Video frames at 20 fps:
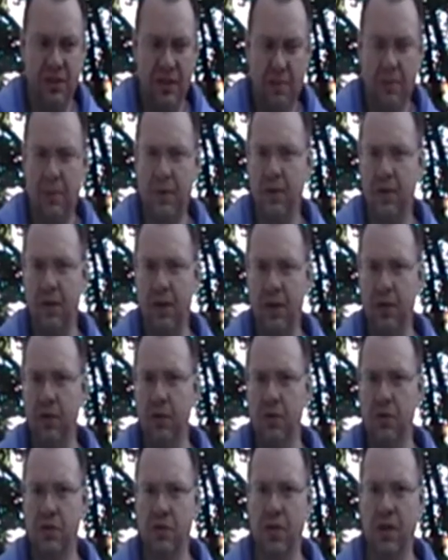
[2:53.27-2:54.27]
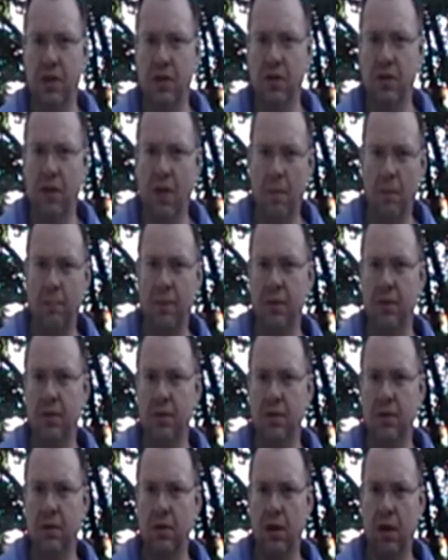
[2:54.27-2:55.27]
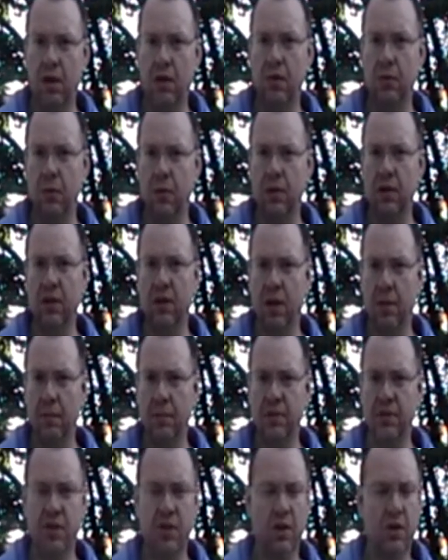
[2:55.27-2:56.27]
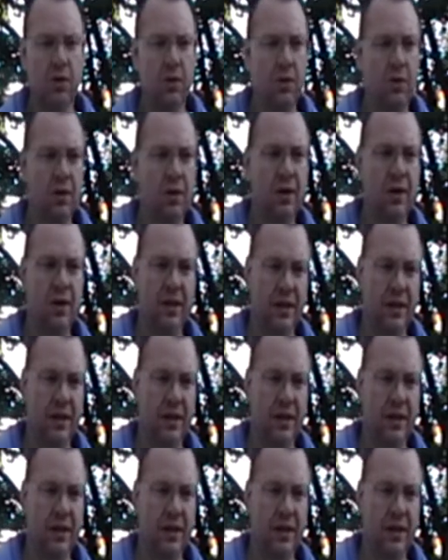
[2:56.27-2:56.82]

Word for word: typically use a hardwood lump charcoal.